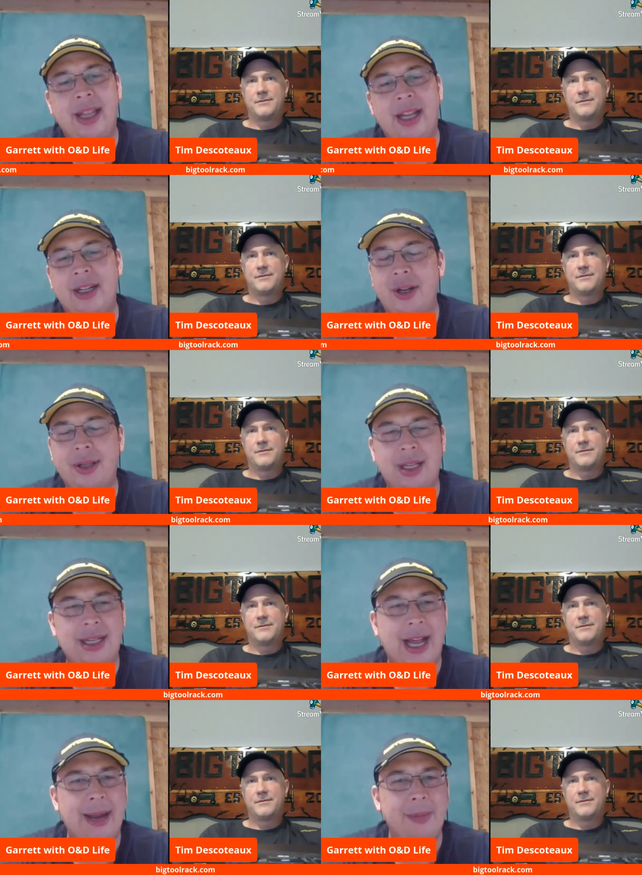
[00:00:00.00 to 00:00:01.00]
Speaker 1: and then took the
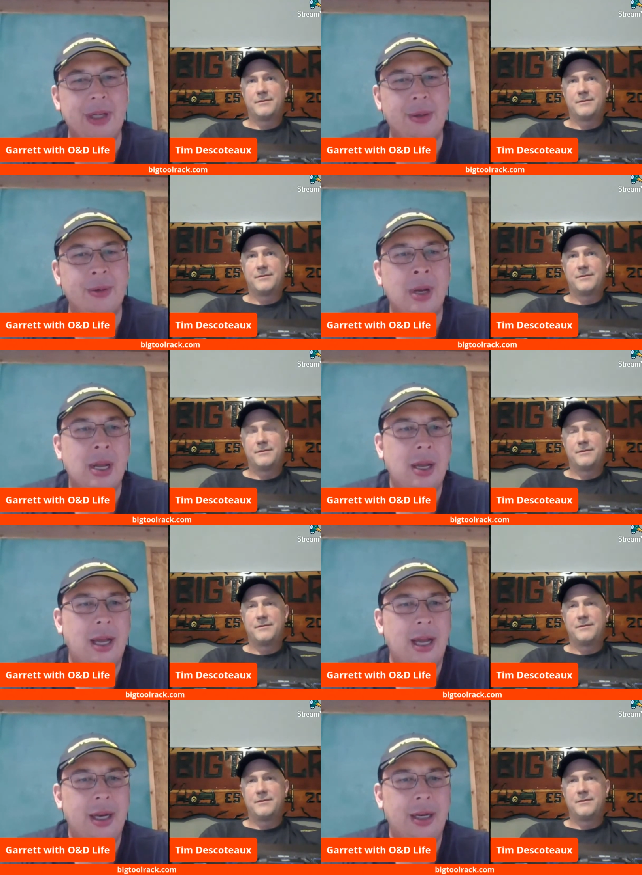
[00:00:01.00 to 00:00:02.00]
time to
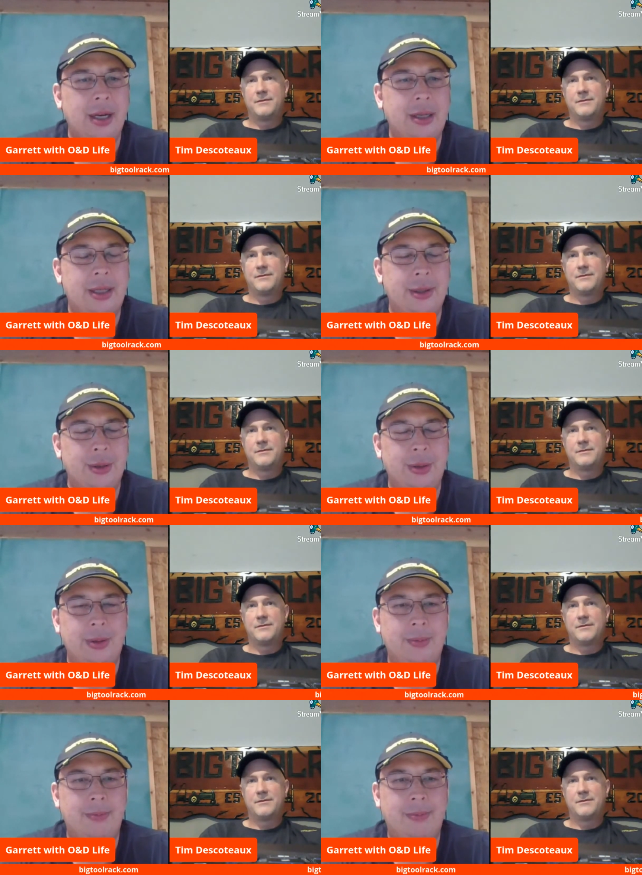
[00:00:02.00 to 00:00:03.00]
uh, to
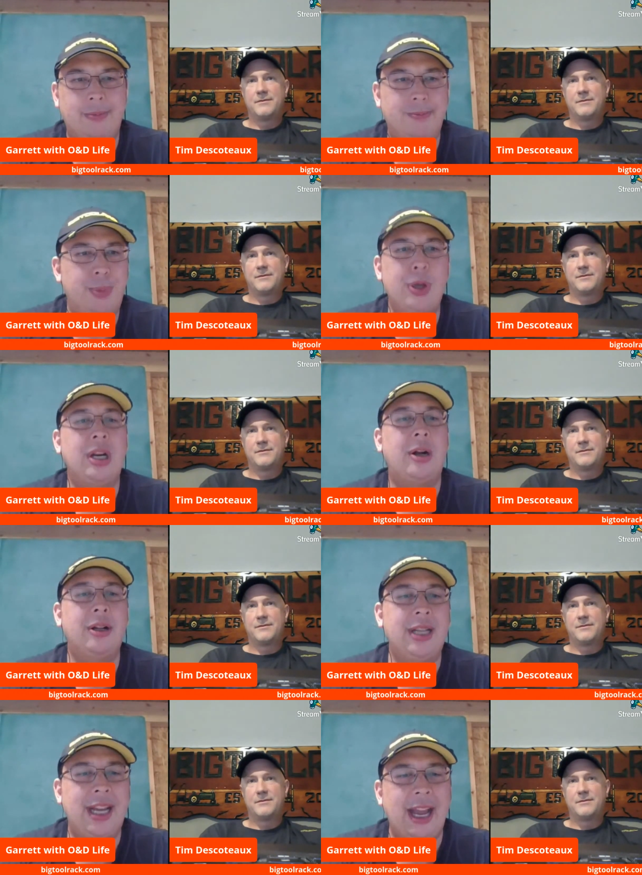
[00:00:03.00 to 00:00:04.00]
put it
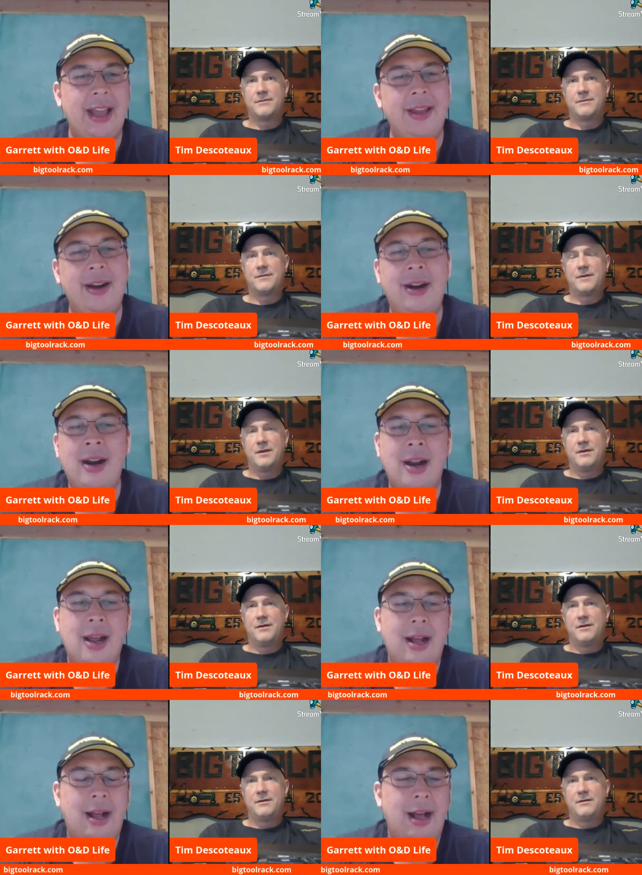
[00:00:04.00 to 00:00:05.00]
all together.
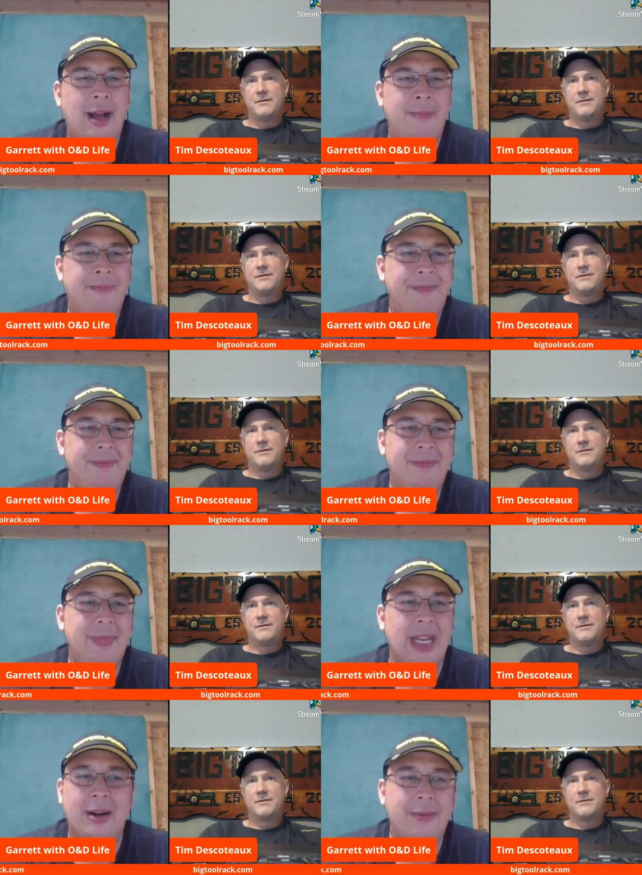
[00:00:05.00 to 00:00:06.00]
Um,
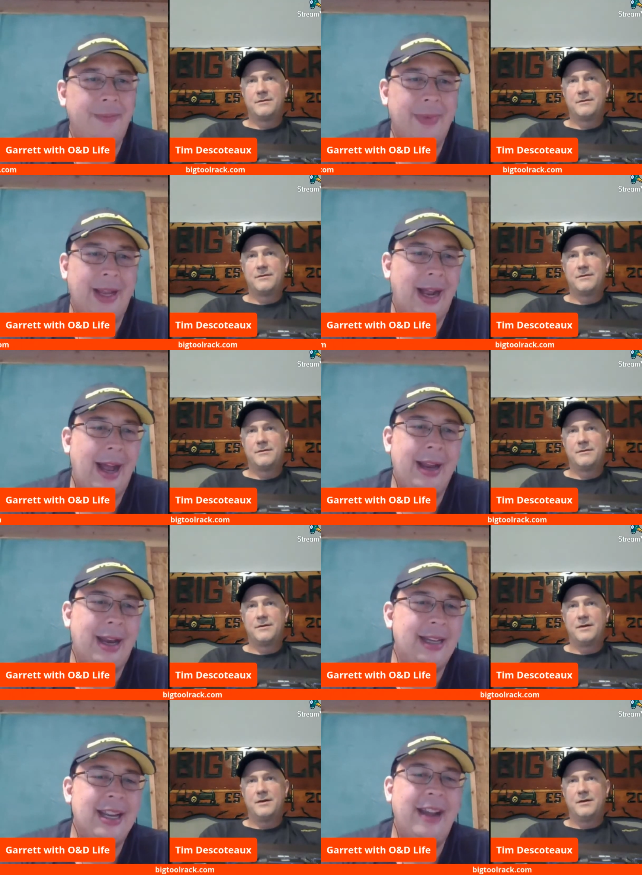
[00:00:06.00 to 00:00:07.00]
you know,
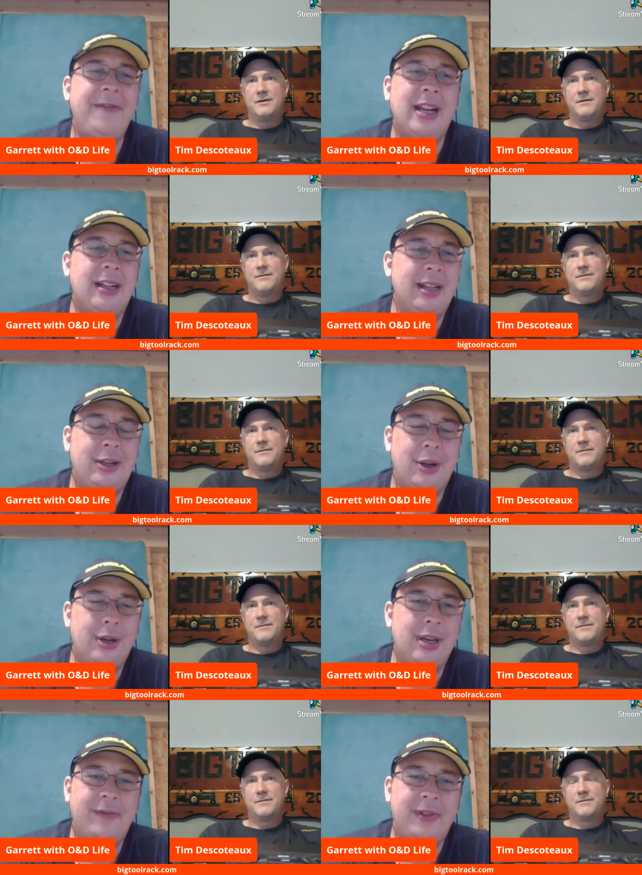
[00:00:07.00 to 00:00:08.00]
I, I, definitely
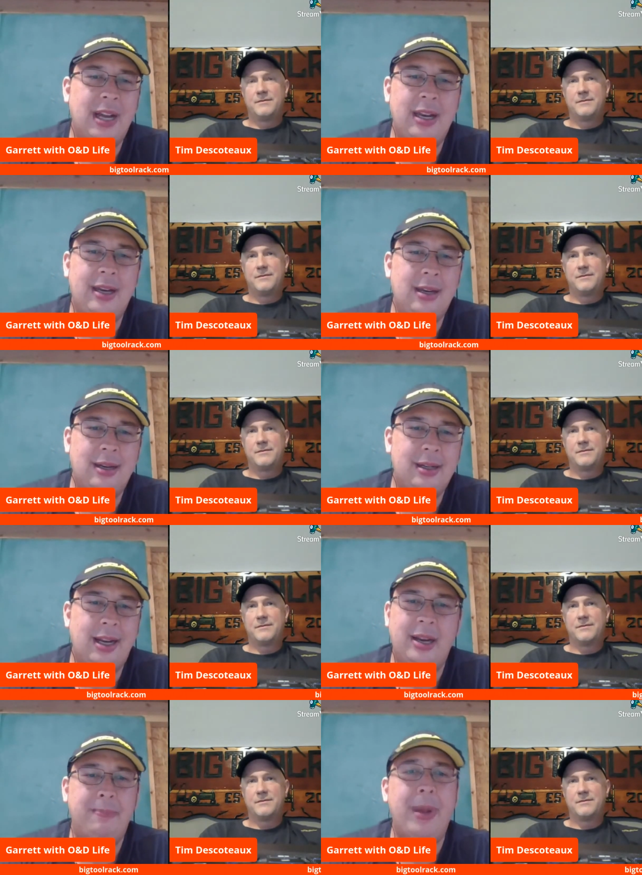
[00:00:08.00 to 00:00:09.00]
couldn't have done
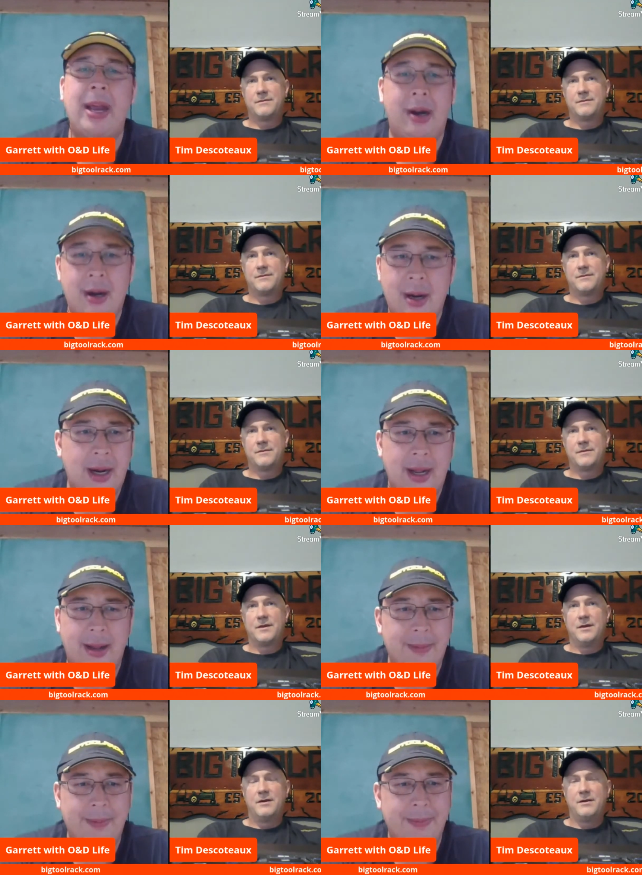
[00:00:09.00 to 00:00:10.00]
done it better
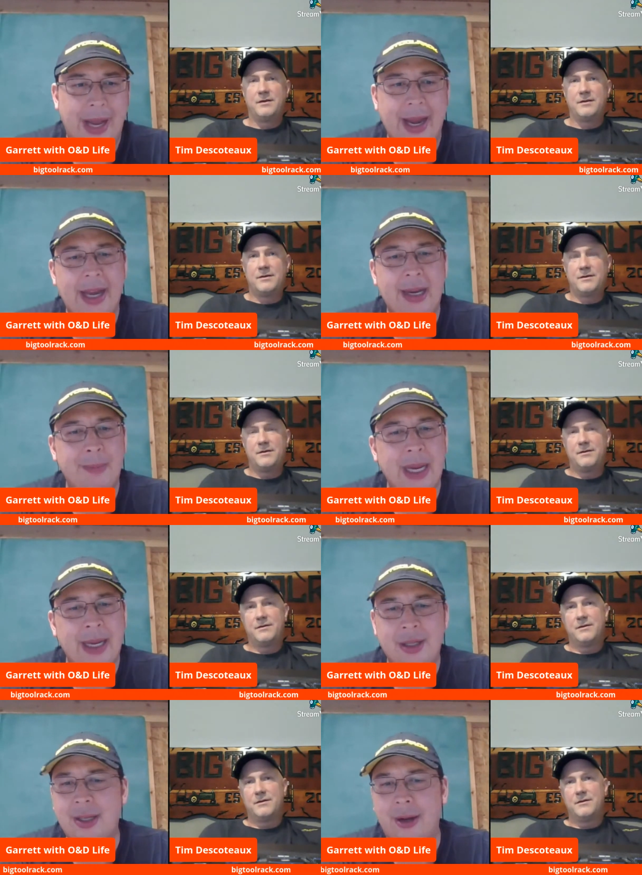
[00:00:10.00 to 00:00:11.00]
uh, by any
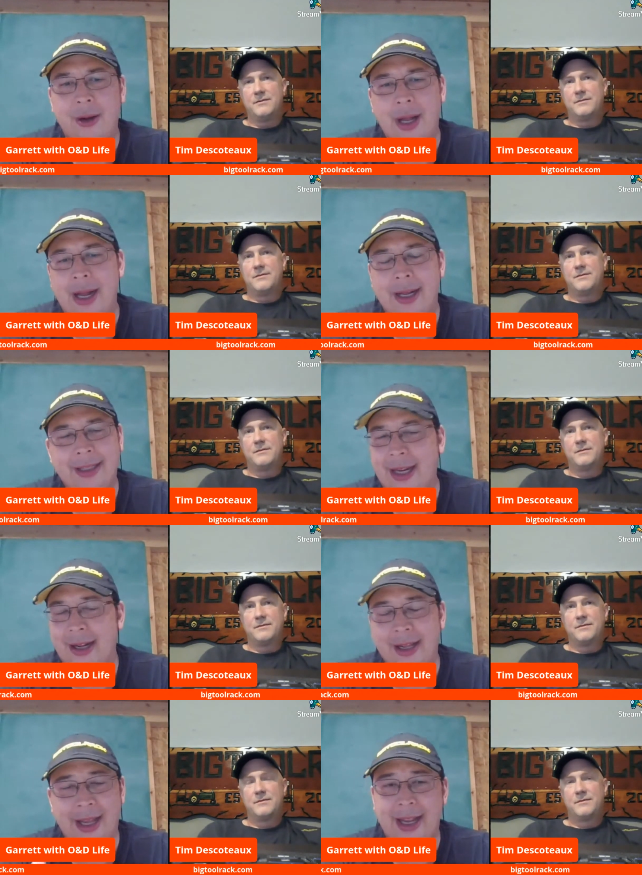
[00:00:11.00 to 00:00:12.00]
means. So
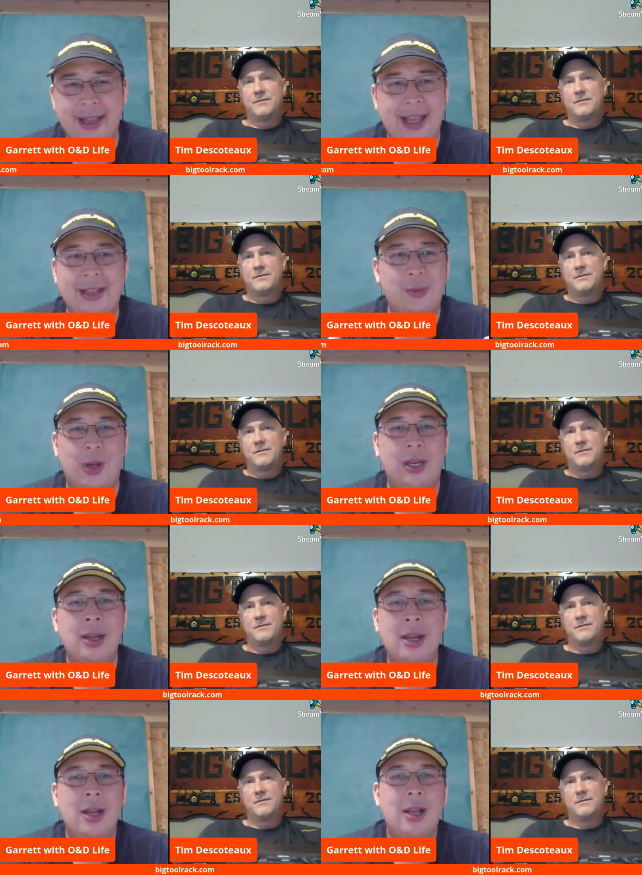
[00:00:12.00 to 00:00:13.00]
you know that, and that's
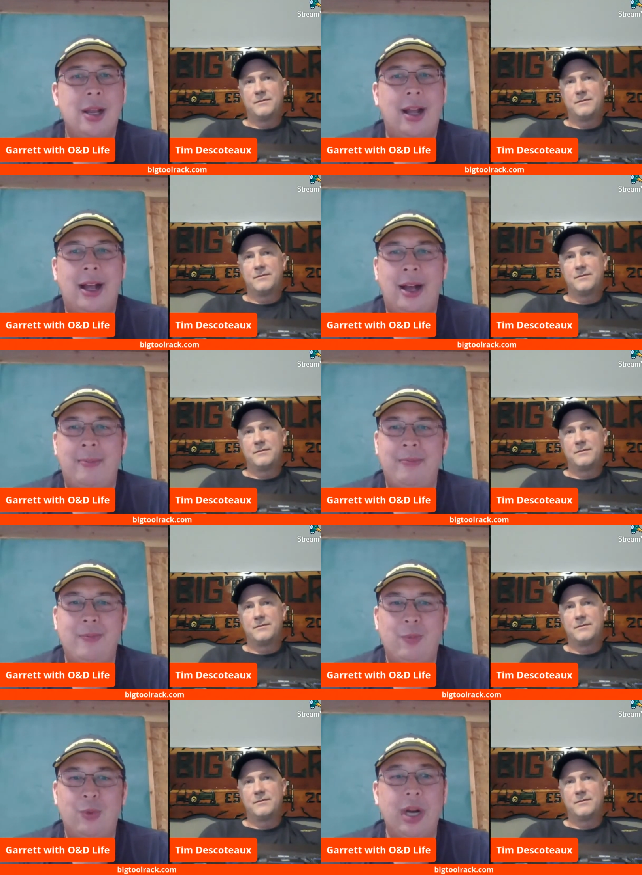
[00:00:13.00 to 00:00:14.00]
what um,
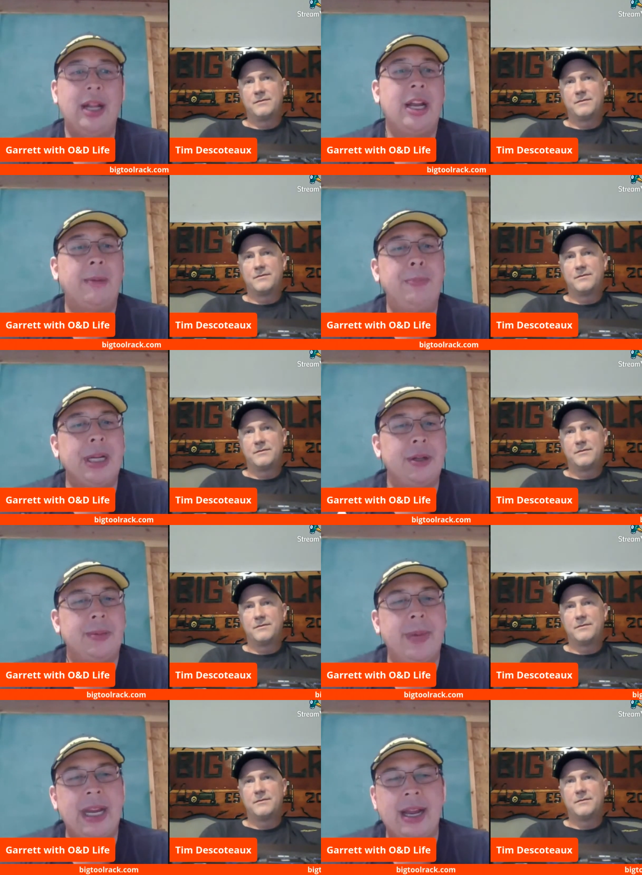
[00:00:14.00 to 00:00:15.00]
really
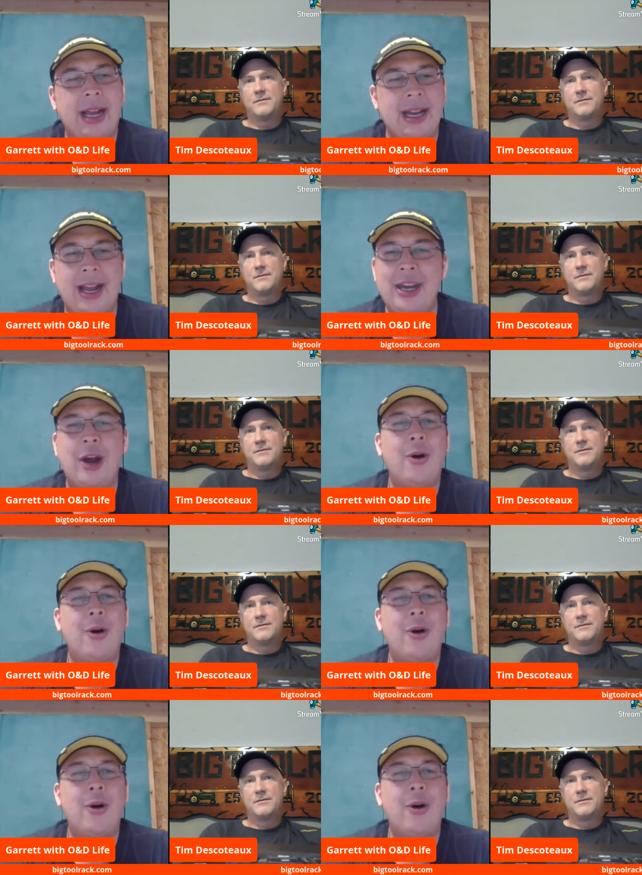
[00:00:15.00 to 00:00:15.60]
appealed to me. I, I